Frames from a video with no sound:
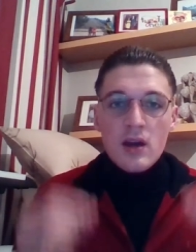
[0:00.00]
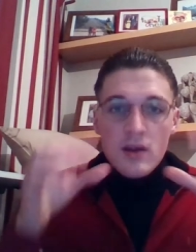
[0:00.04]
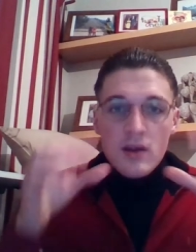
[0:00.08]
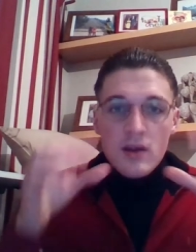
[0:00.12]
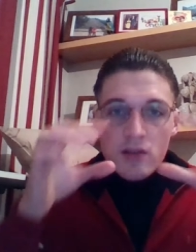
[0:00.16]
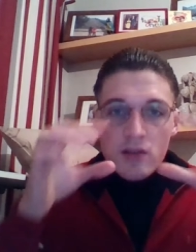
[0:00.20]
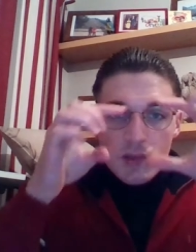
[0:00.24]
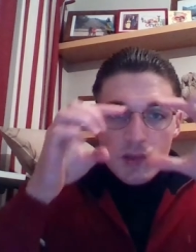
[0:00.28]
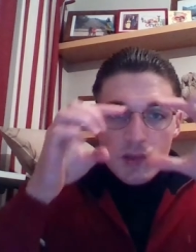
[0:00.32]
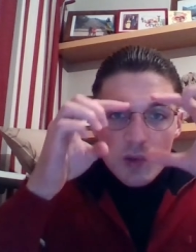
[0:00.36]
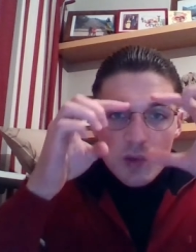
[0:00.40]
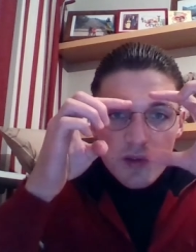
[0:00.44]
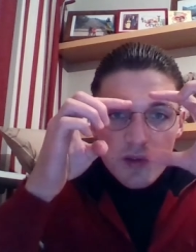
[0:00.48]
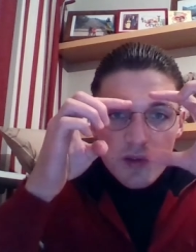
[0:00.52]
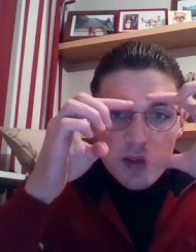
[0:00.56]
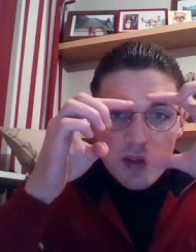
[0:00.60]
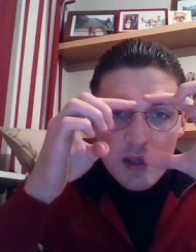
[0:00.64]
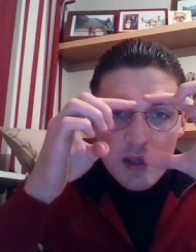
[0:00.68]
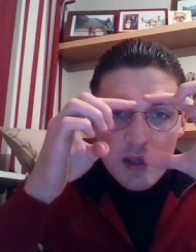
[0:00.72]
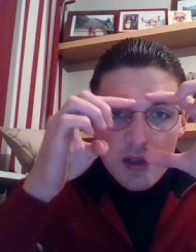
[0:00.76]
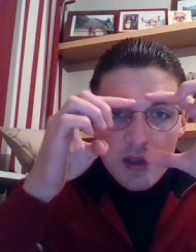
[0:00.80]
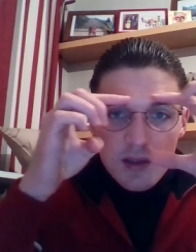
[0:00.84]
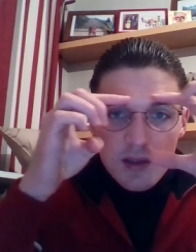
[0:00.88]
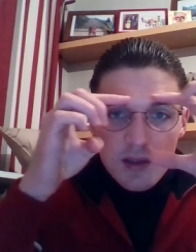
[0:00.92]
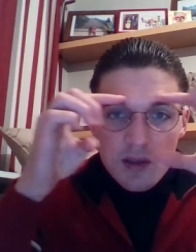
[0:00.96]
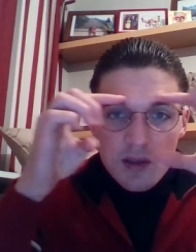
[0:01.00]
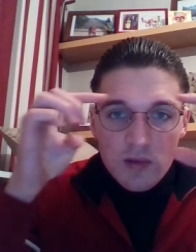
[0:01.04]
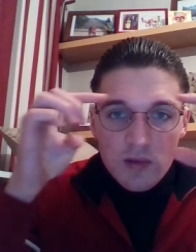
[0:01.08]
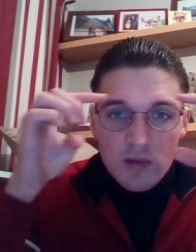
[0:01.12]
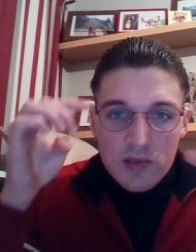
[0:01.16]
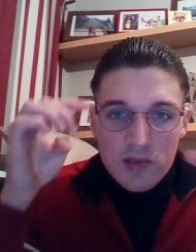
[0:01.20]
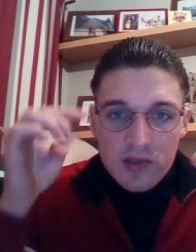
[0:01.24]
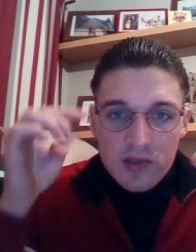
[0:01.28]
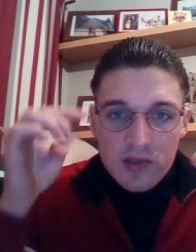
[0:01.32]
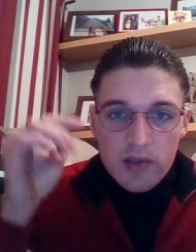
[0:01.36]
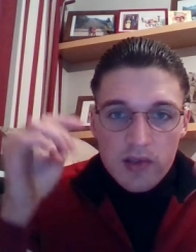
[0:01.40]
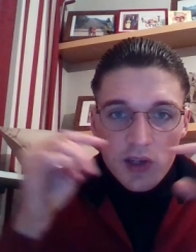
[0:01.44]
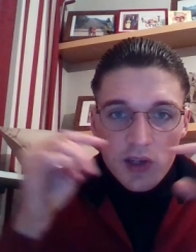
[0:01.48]
the sort of the, the
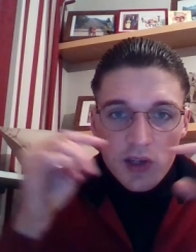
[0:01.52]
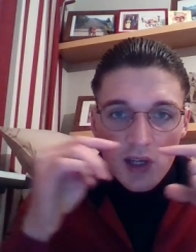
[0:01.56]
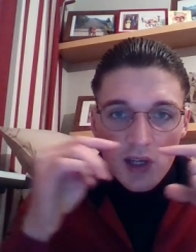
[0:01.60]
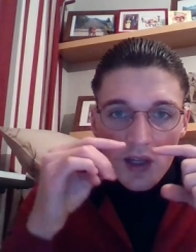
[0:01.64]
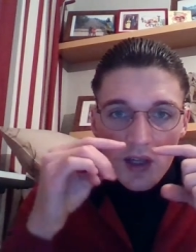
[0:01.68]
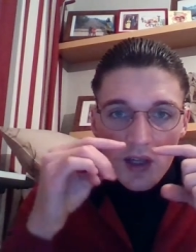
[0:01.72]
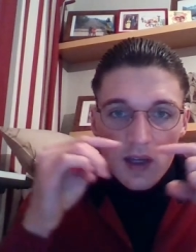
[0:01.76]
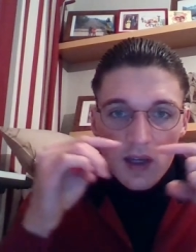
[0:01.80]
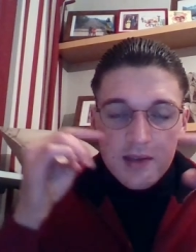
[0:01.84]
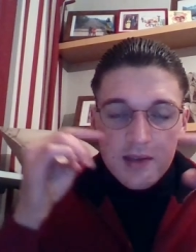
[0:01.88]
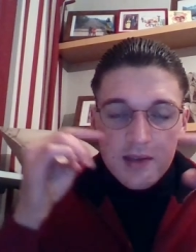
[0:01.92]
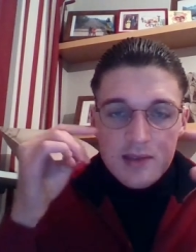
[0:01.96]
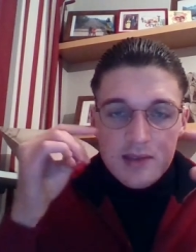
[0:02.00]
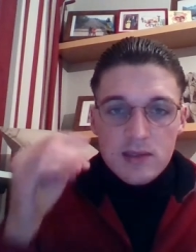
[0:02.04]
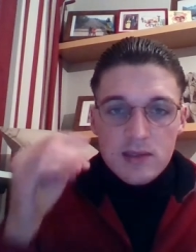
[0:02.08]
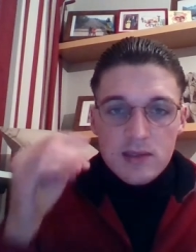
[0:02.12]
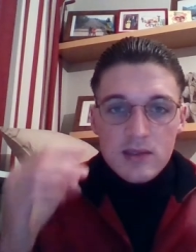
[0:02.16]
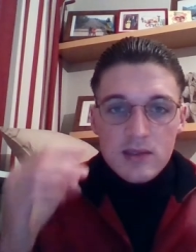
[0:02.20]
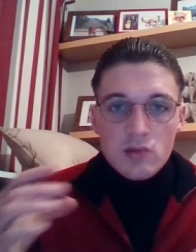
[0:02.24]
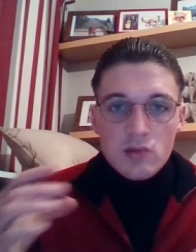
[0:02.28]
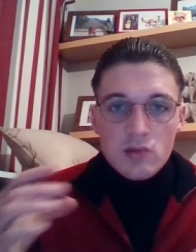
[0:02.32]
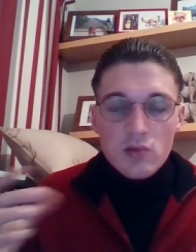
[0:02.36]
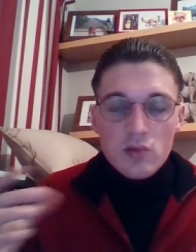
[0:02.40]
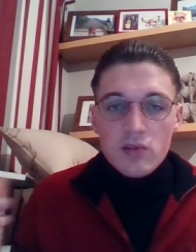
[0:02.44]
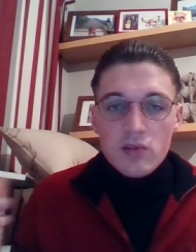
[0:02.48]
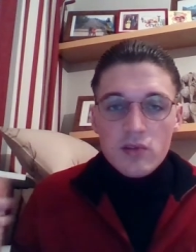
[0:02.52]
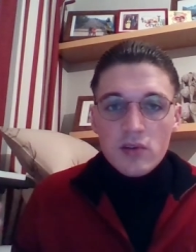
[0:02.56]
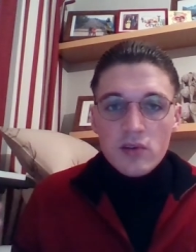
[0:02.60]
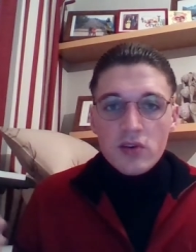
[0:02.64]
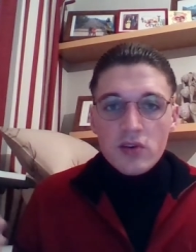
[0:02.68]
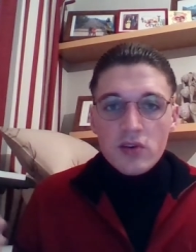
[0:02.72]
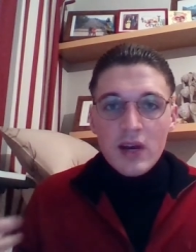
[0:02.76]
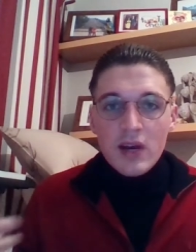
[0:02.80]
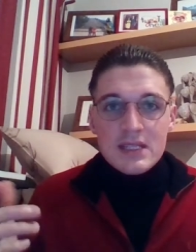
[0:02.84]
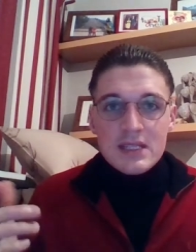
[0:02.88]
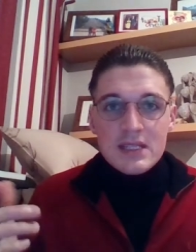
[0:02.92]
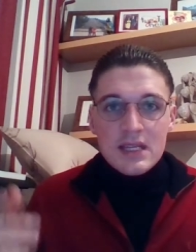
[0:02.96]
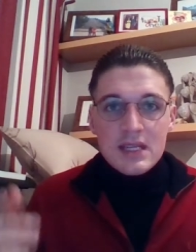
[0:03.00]
circularness, the sort of the
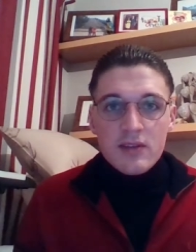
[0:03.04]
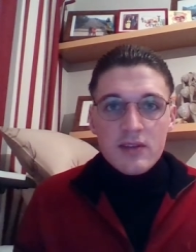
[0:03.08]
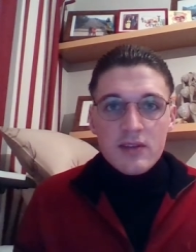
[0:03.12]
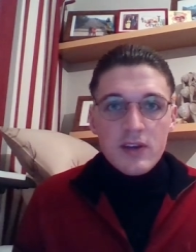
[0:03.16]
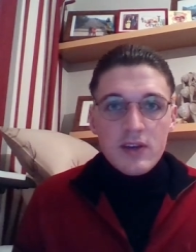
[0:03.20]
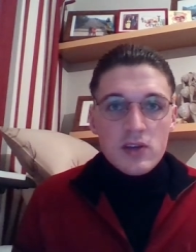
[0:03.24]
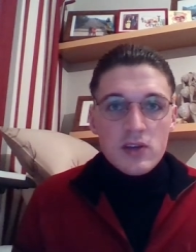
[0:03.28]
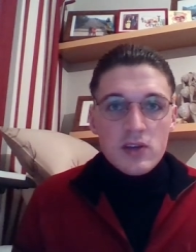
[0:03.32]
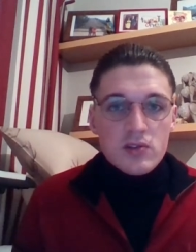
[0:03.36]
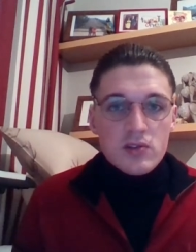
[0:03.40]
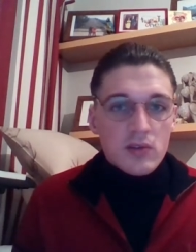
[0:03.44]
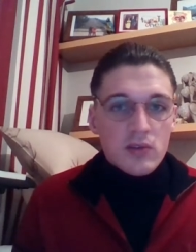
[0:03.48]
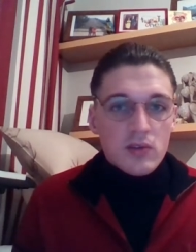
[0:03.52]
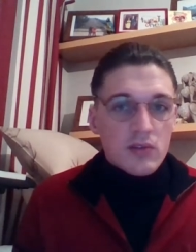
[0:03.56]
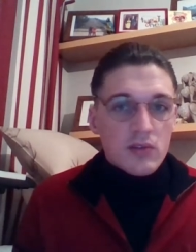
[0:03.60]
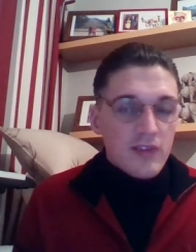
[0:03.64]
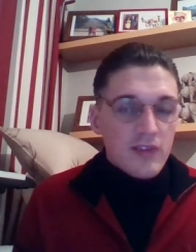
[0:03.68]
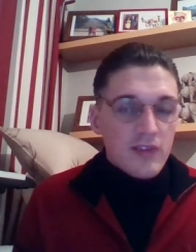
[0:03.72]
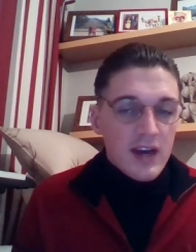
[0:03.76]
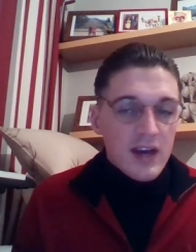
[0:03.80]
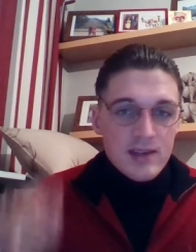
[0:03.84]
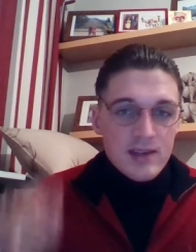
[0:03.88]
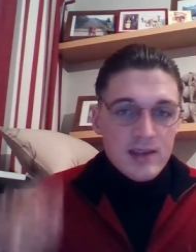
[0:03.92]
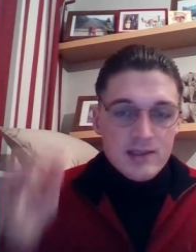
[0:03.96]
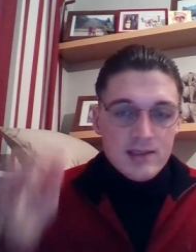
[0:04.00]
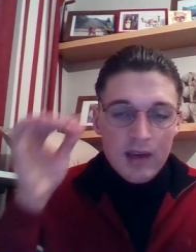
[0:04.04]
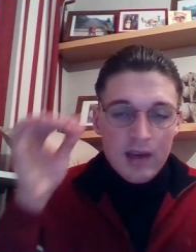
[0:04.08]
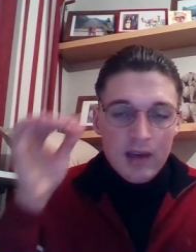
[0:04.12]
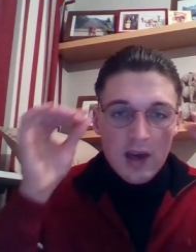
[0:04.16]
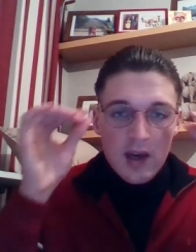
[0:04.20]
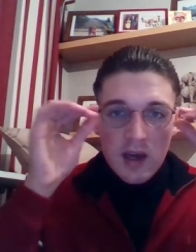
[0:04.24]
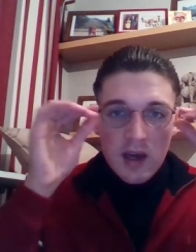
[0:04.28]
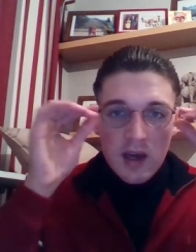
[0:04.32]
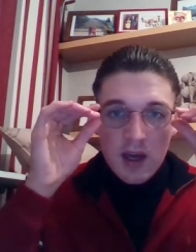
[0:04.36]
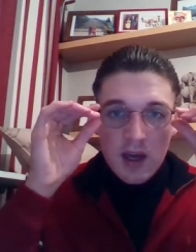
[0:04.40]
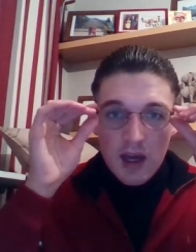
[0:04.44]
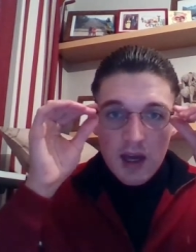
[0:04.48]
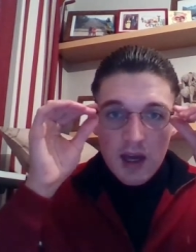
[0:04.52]
creating the feature on your face
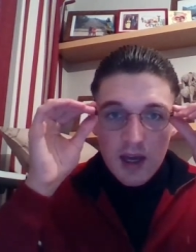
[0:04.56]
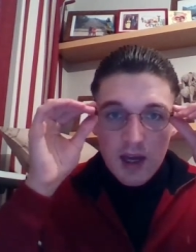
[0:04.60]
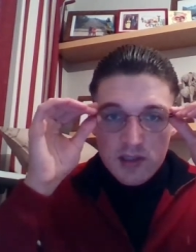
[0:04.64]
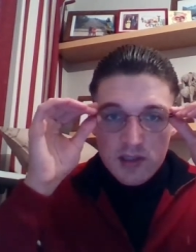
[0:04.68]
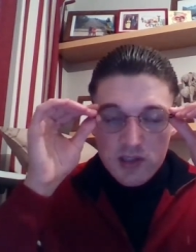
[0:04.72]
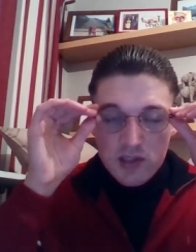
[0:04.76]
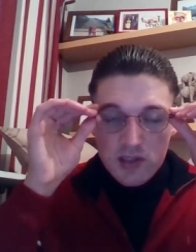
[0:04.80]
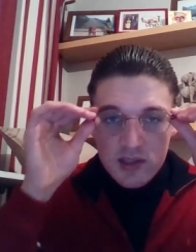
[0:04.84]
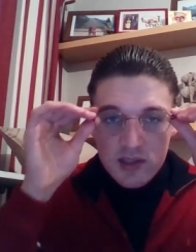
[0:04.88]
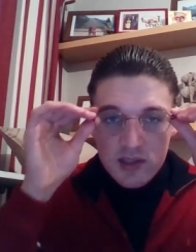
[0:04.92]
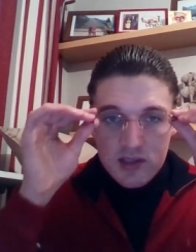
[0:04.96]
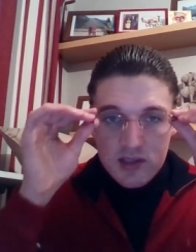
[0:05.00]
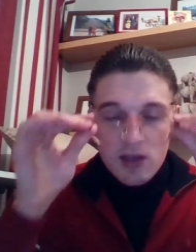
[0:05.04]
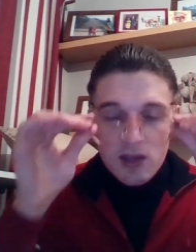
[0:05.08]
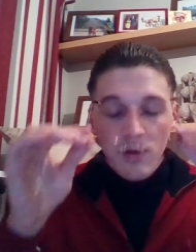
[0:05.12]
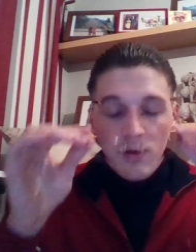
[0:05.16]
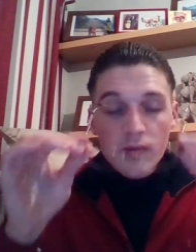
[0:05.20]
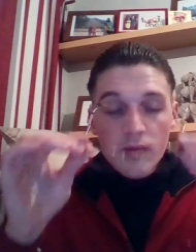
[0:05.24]
is just